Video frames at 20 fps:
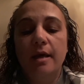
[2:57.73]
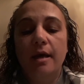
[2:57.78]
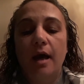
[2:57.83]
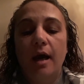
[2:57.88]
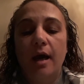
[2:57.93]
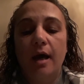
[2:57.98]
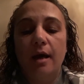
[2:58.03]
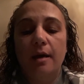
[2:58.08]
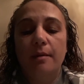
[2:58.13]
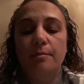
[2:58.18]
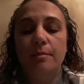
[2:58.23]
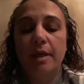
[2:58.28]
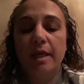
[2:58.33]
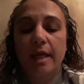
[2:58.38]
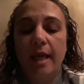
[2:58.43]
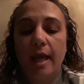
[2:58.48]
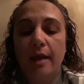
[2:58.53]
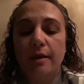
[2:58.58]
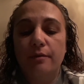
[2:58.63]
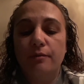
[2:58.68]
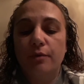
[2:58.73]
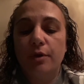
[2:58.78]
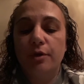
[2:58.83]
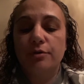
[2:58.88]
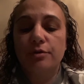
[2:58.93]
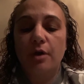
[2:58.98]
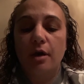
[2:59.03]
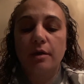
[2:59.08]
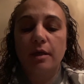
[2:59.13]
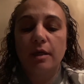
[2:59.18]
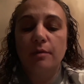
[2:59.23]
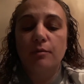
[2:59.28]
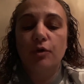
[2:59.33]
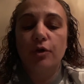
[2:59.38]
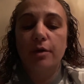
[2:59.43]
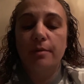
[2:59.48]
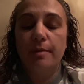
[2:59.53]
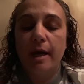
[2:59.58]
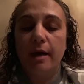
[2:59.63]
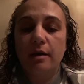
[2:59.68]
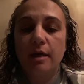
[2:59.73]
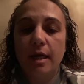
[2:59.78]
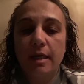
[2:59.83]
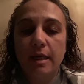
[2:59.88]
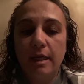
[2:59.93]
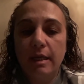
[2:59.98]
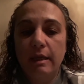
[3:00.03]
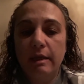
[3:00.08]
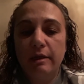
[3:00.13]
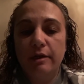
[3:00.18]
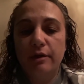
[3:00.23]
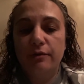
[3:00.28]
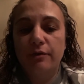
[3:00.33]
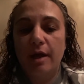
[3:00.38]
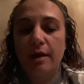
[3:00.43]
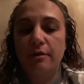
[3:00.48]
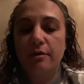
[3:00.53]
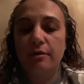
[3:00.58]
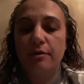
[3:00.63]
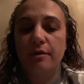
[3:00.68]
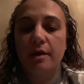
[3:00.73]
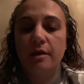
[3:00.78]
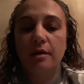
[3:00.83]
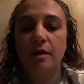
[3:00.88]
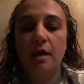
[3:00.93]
But again, we're talking more about cutting here rather than